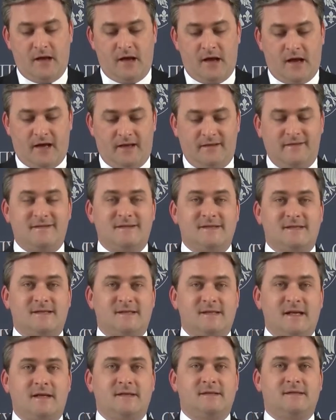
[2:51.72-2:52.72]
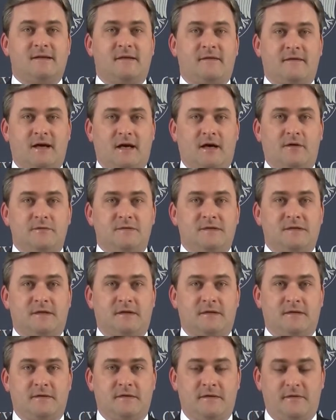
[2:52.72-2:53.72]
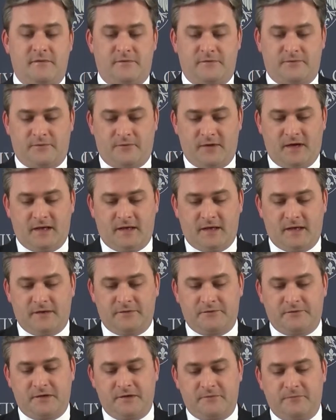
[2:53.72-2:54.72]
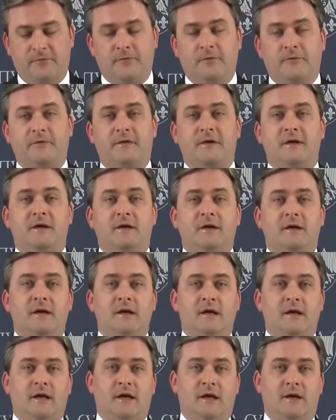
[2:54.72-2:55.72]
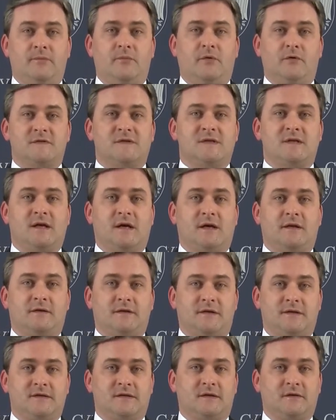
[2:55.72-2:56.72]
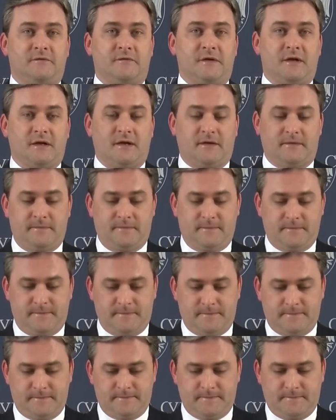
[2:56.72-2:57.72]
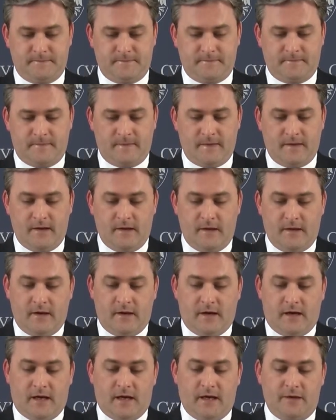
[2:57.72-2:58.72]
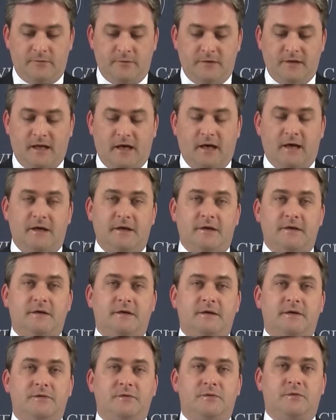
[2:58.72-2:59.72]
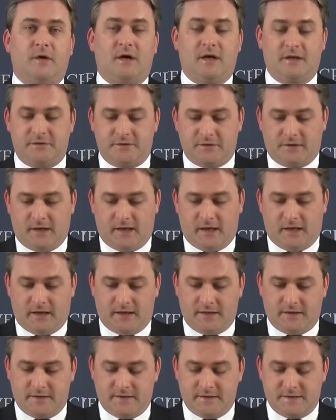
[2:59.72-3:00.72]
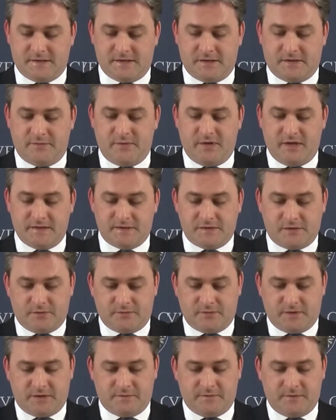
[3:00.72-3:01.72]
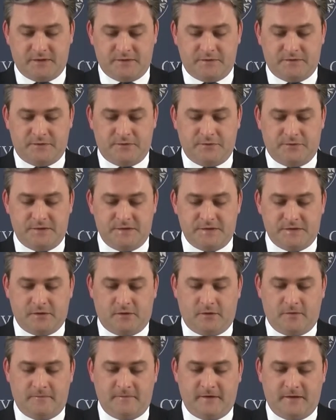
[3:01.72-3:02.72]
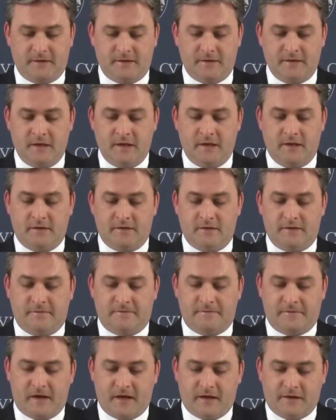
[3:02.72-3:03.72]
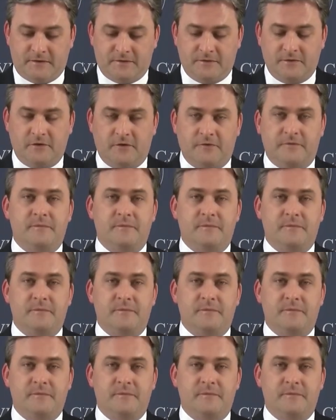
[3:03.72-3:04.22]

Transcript: and 6,340 in Bosnia and Herzegovina. I would like to underline Serbia's commitment to resolving the fate of